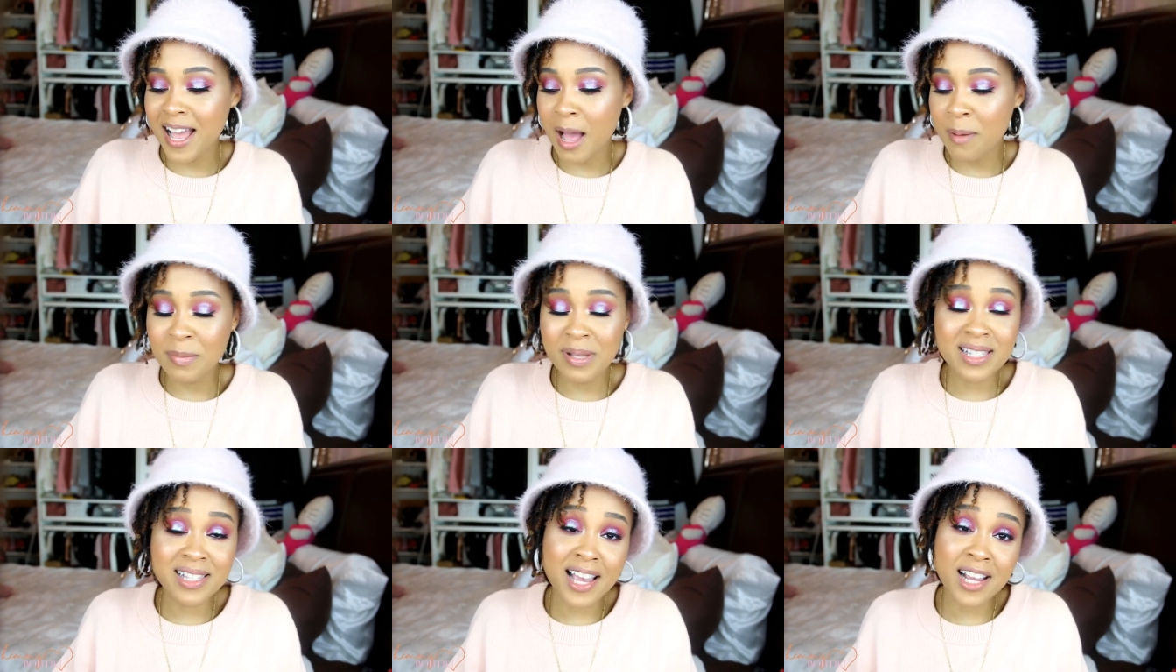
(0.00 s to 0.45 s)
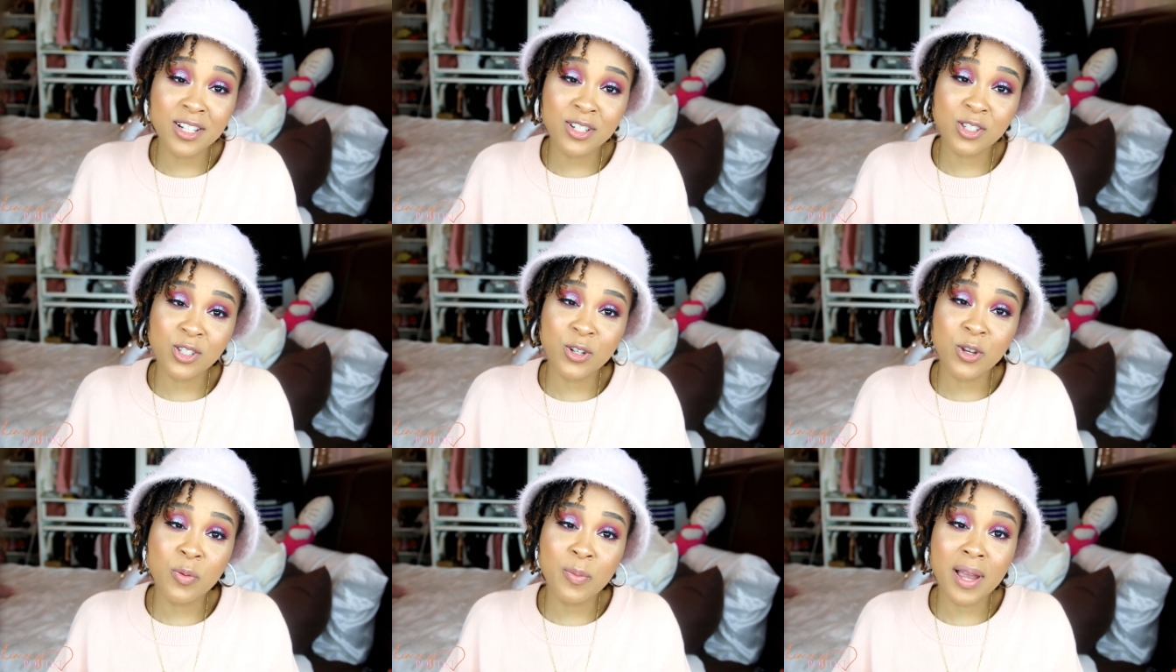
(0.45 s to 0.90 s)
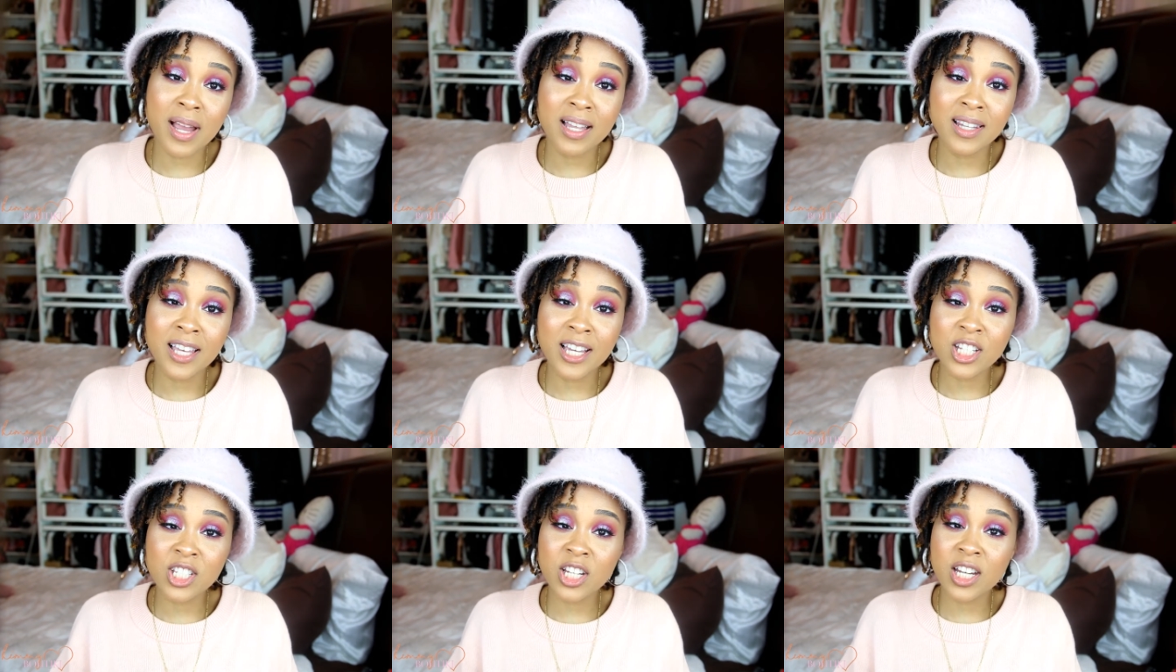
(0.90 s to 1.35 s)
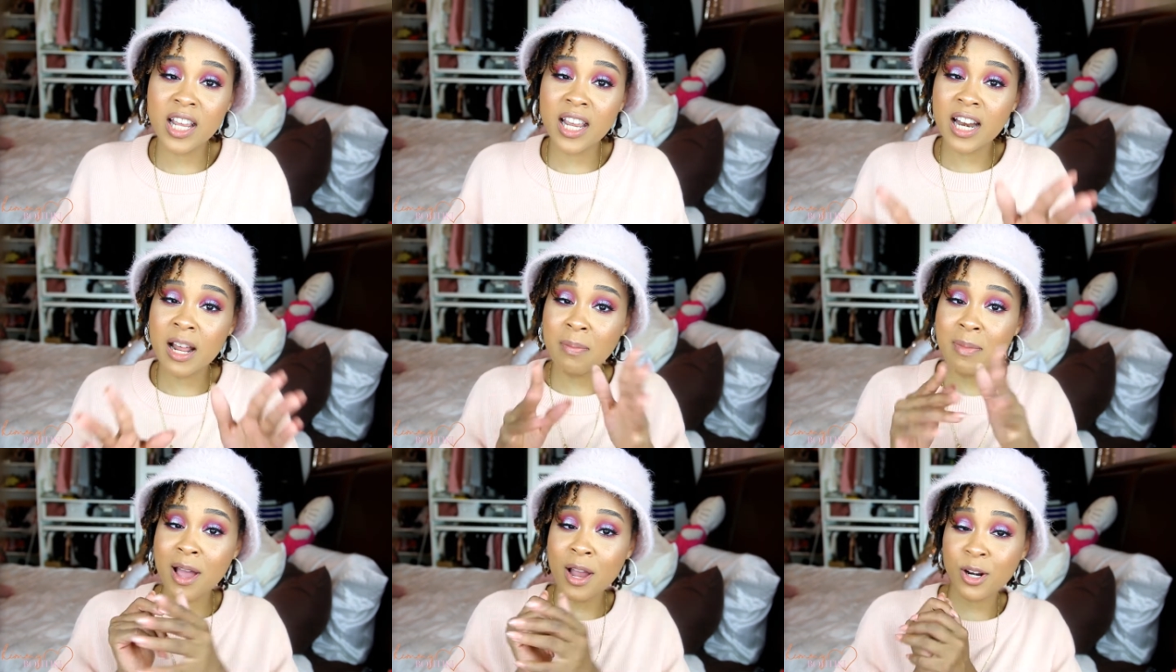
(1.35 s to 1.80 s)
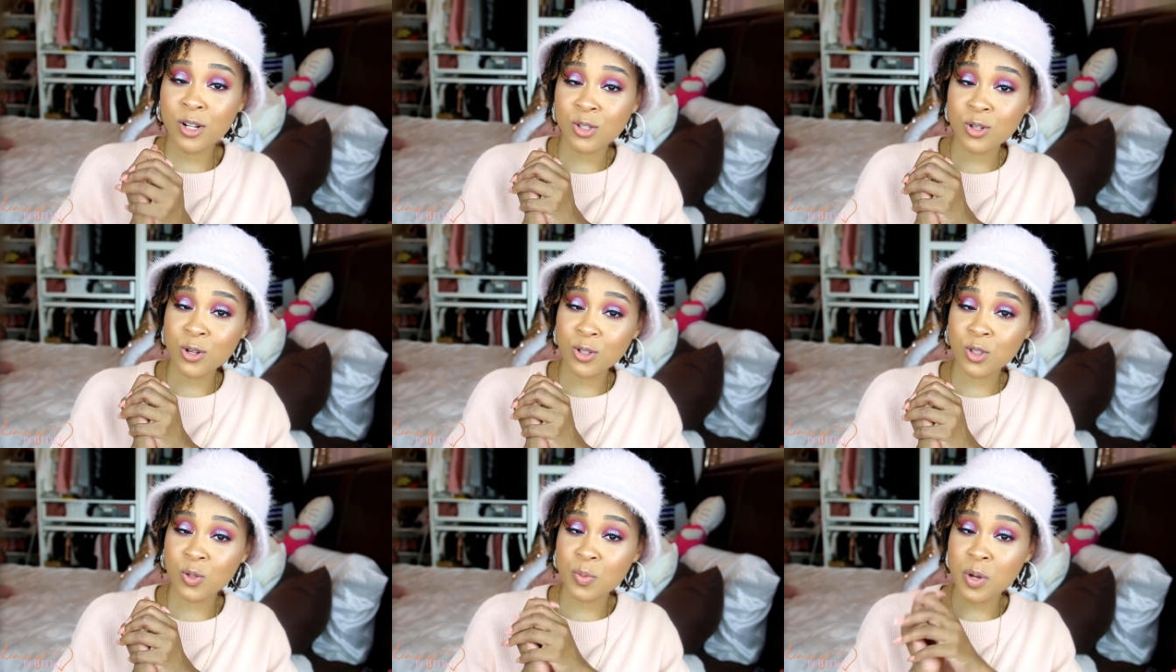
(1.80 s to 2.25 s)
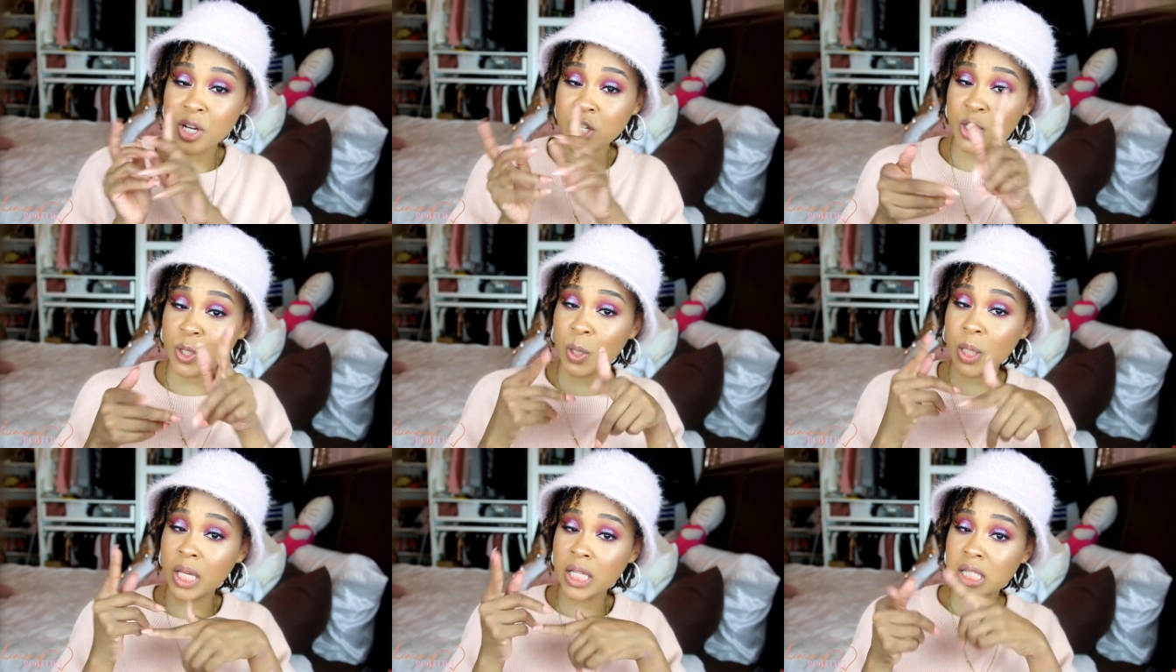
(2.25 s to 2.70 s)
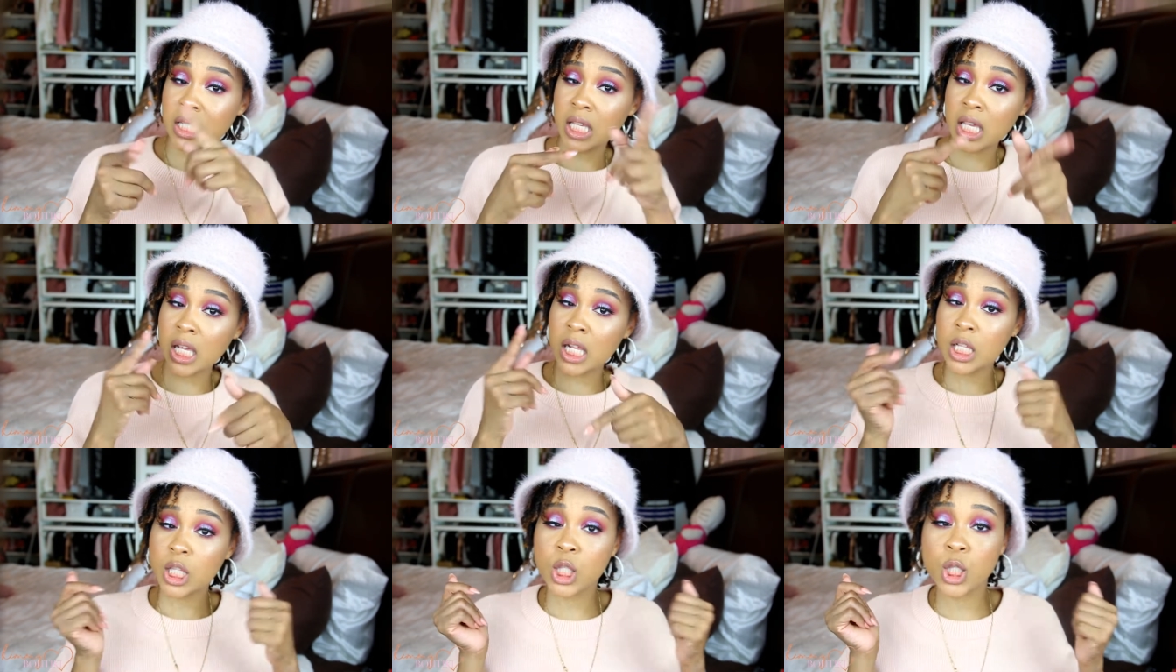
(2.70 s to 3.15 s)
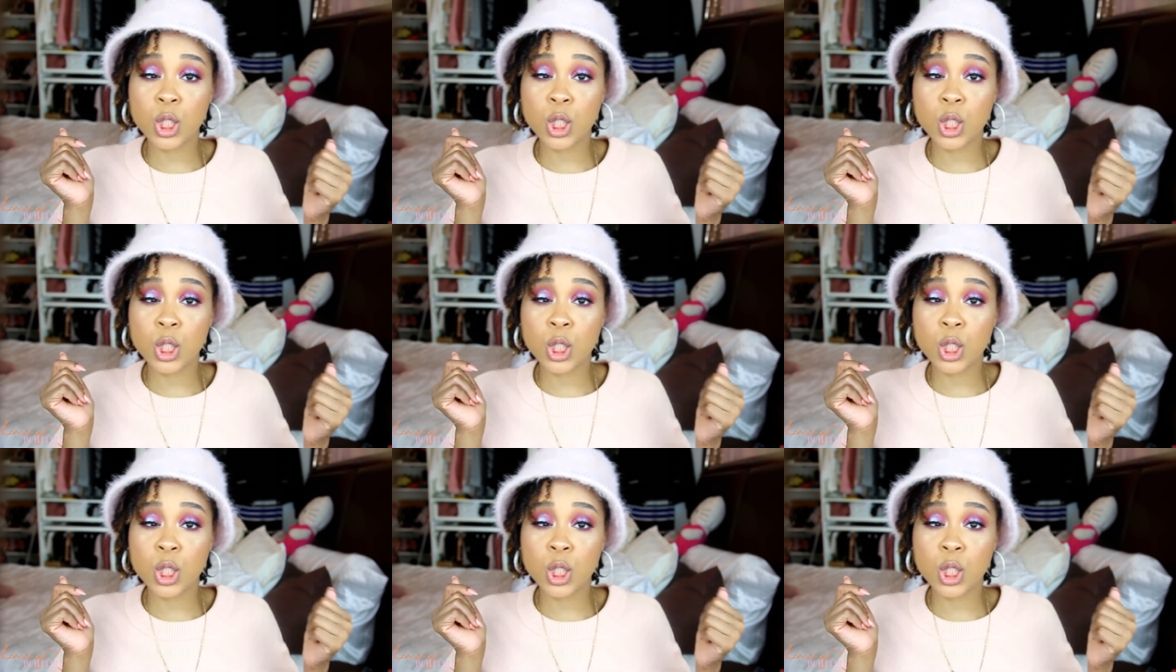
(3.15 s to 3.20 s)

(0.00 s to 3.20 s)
I'm excited to show you my collection, and I'm not going to talk too much, so let's get